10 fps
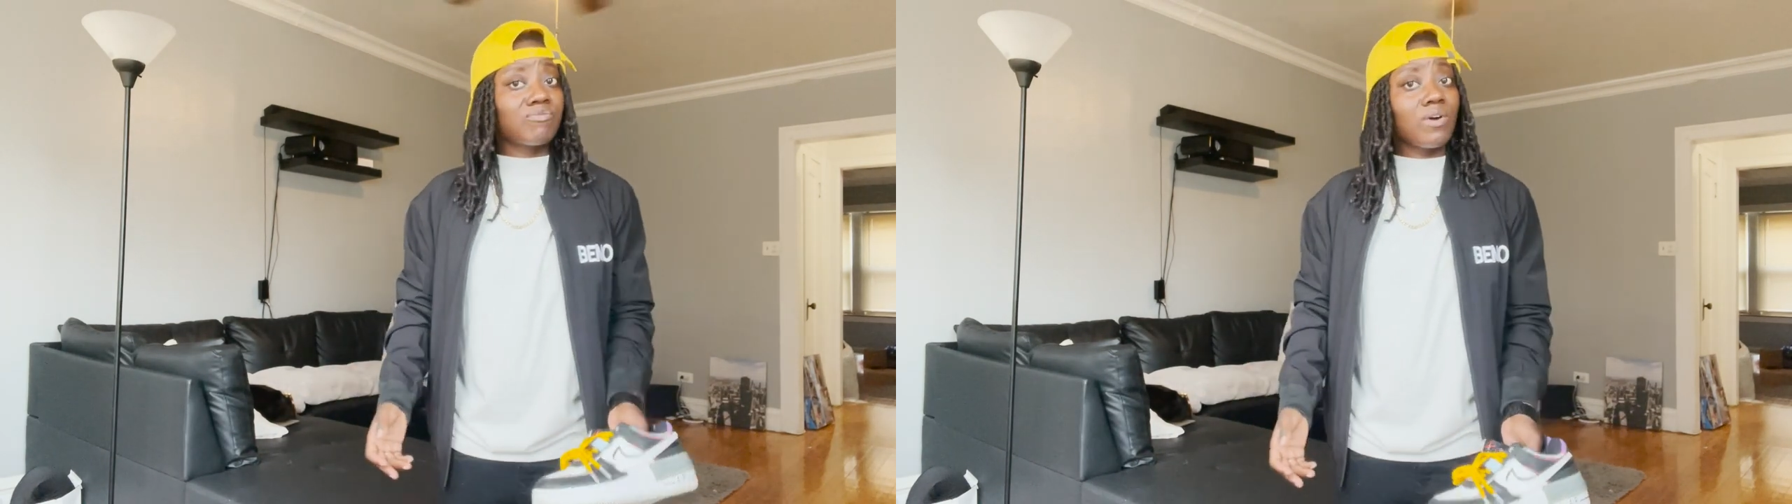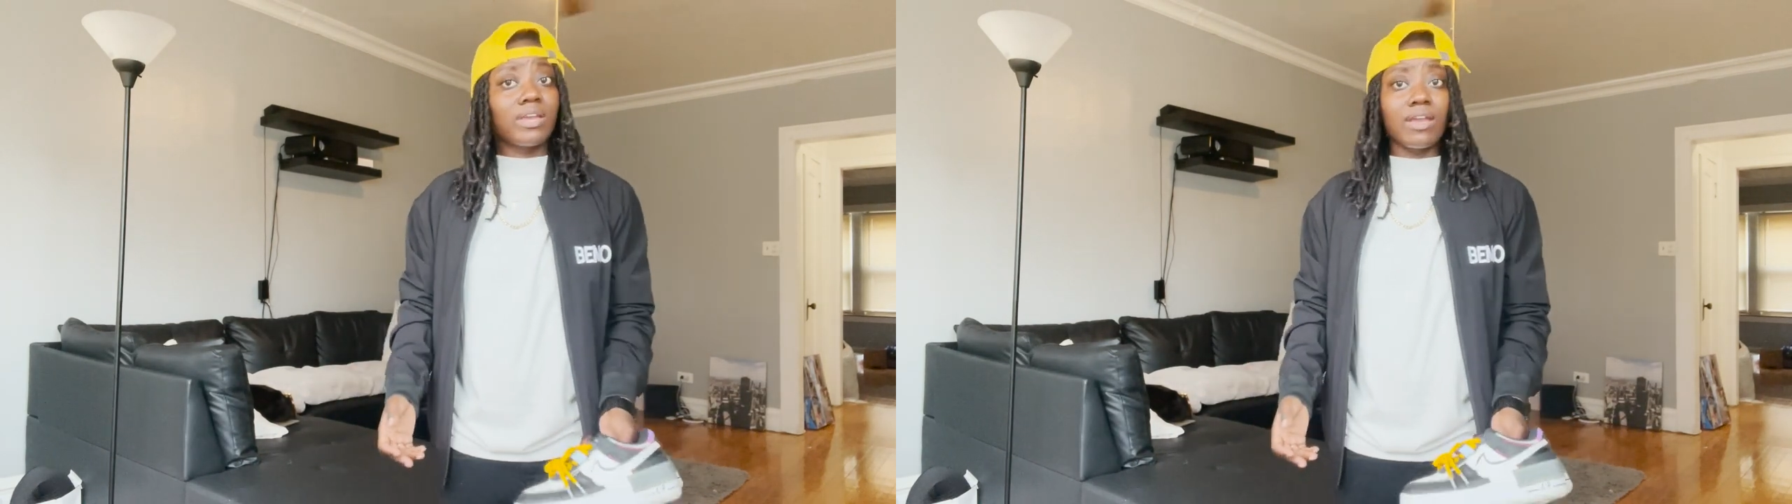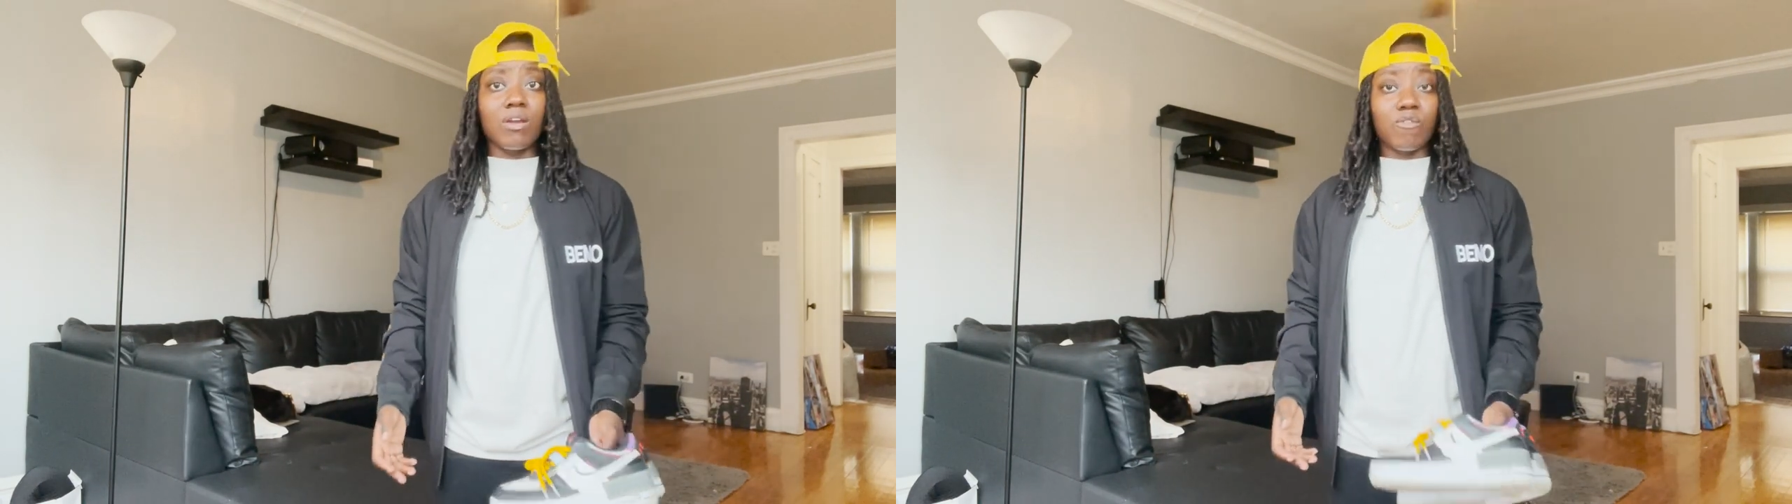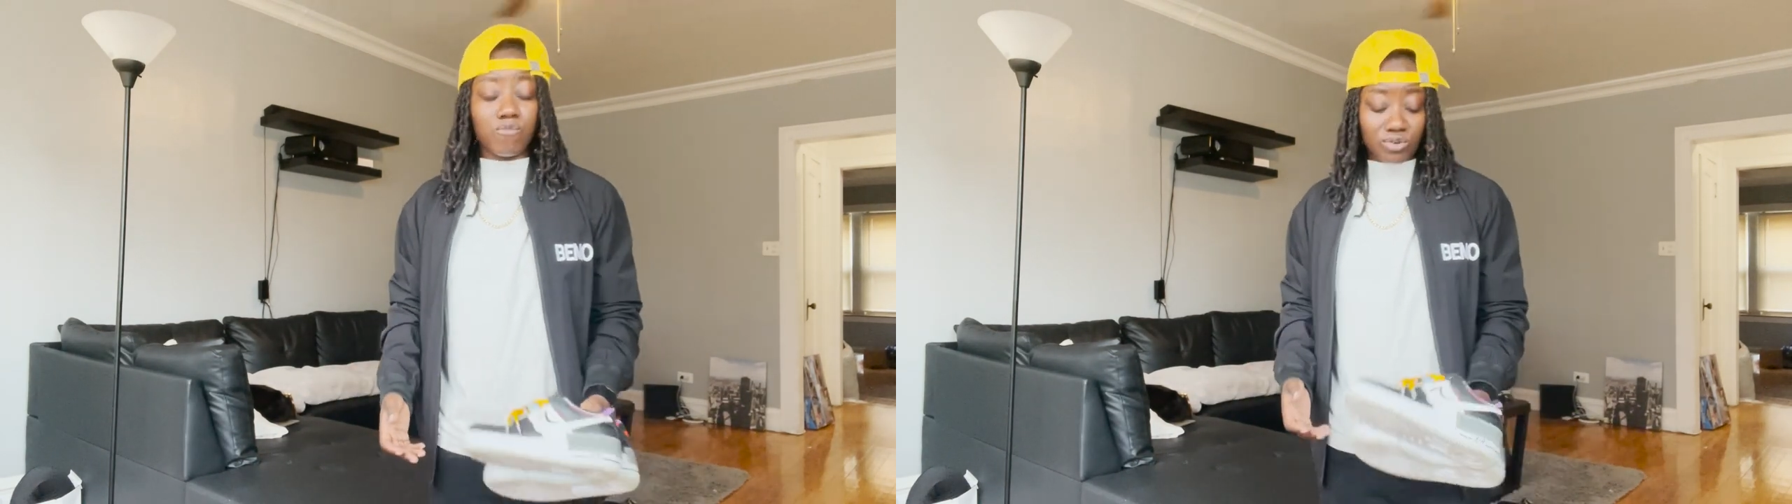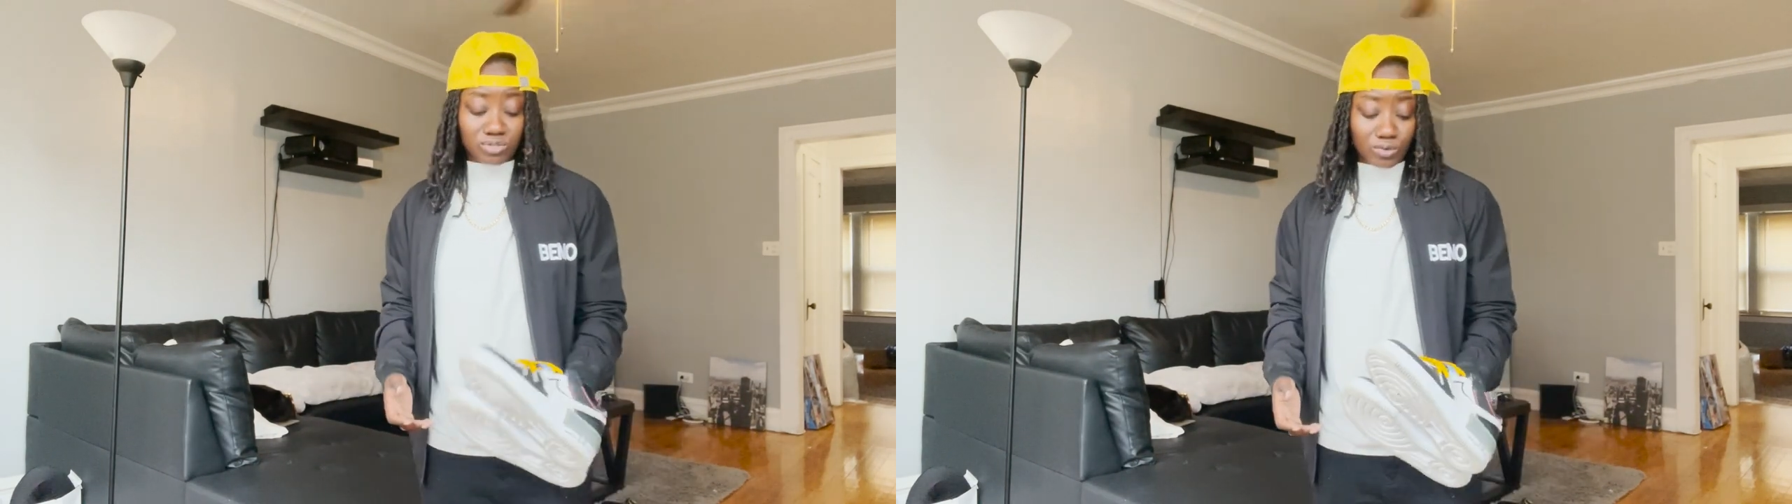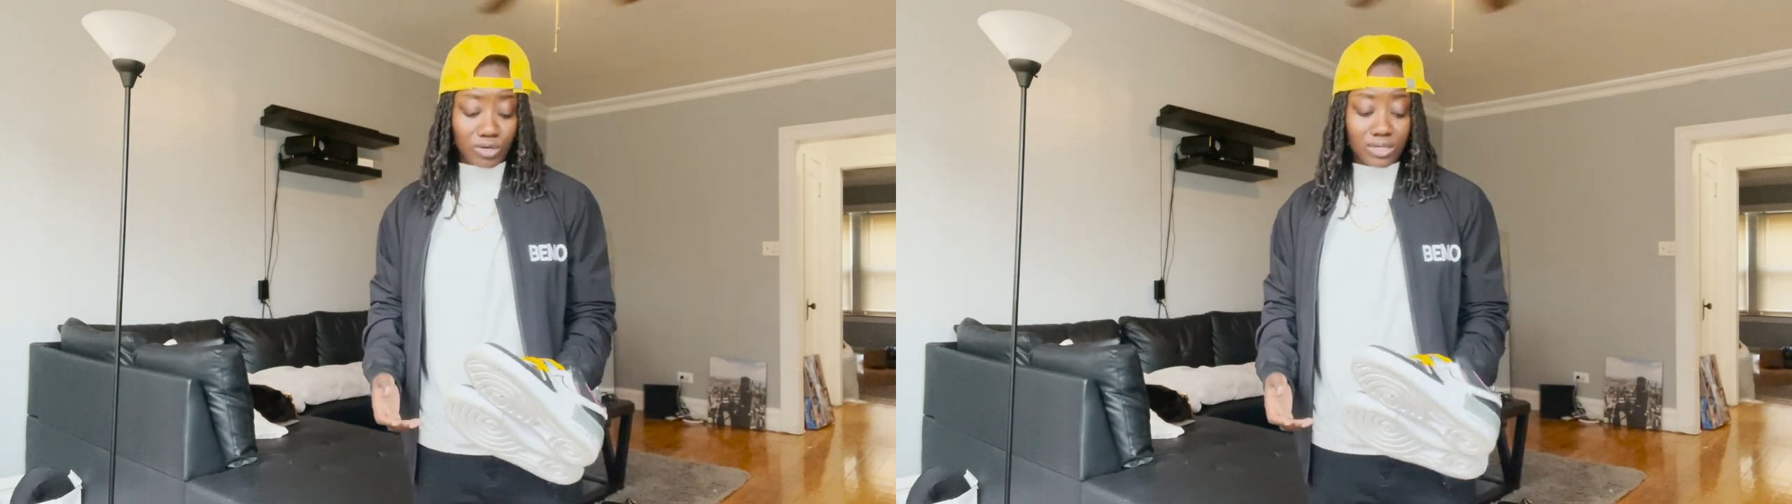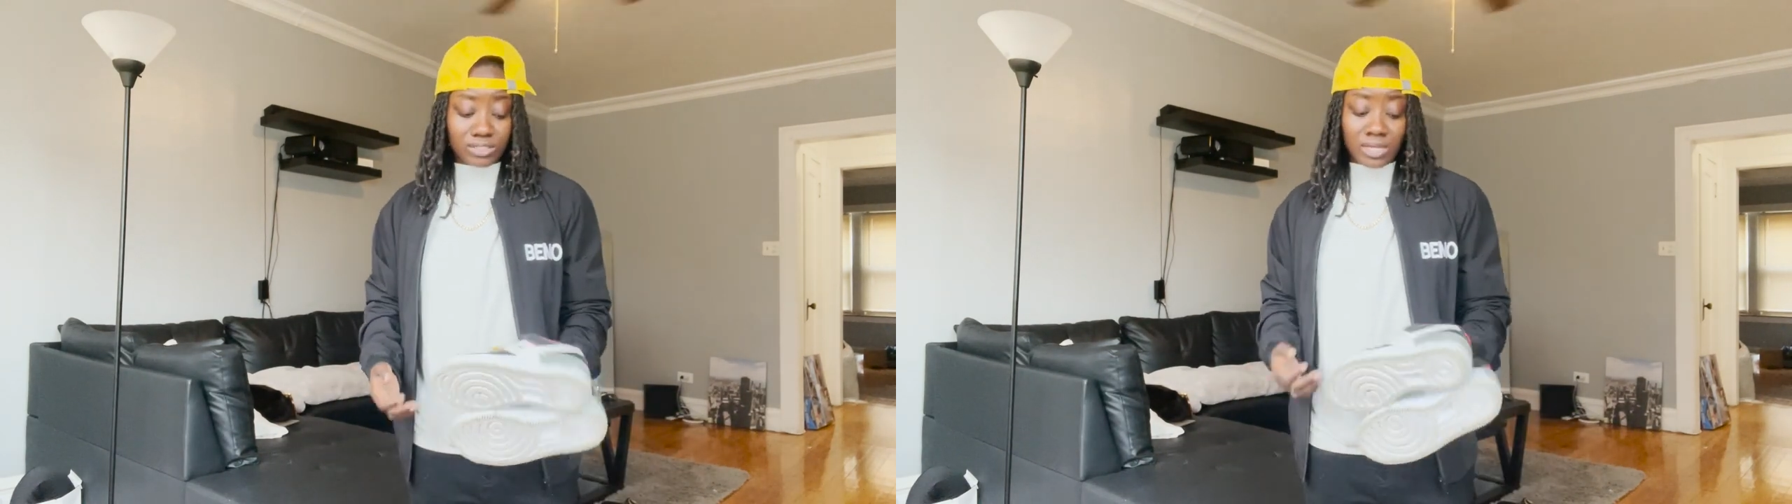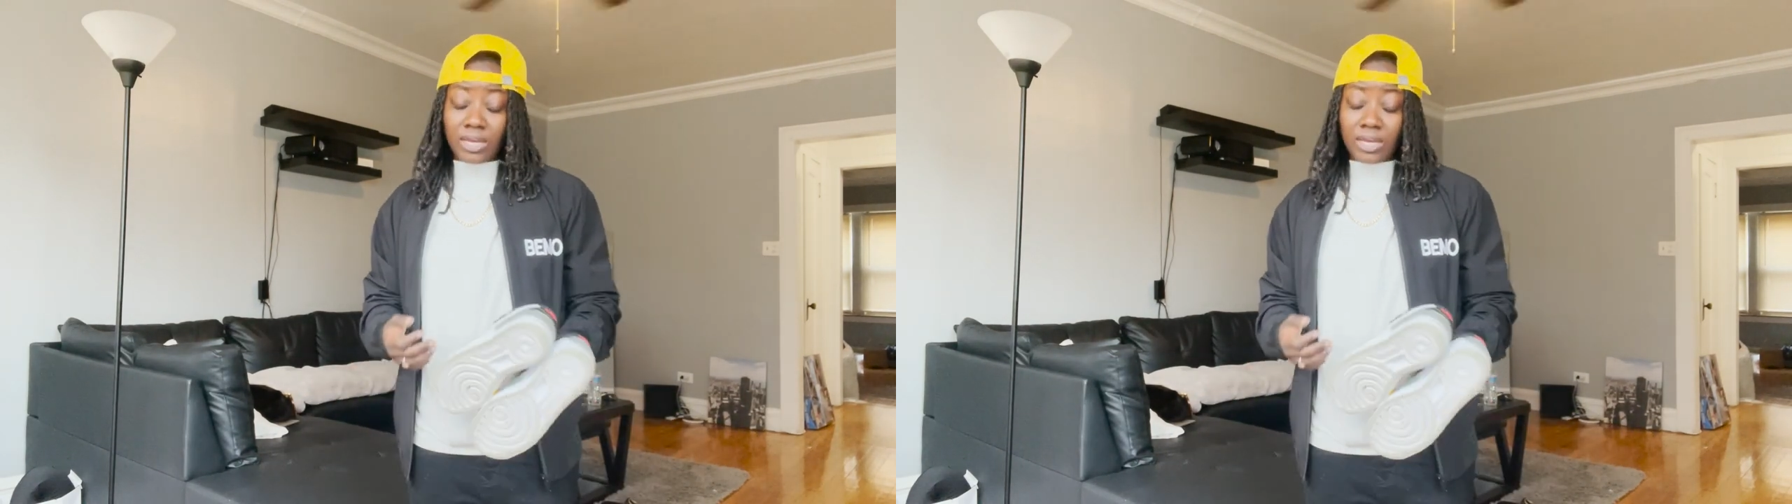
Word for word: fucking Air Force Ones.